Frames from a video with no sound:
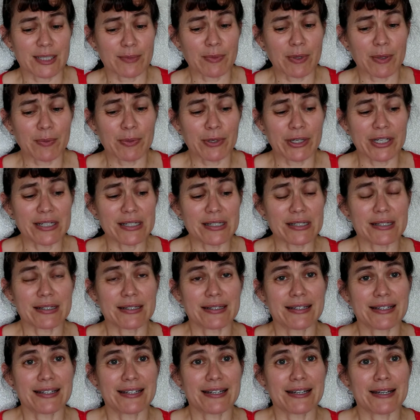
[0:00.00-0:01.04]
Simply put,
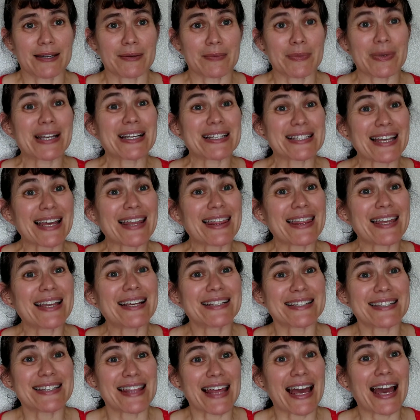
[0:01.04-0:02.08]
because I think
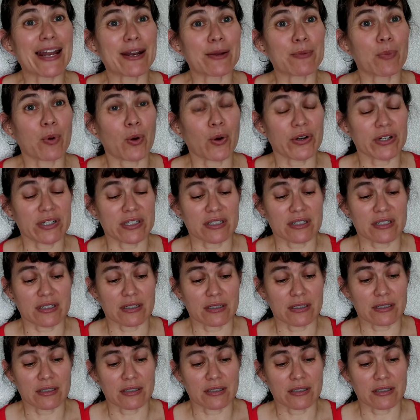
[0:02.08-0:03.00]
it's that important.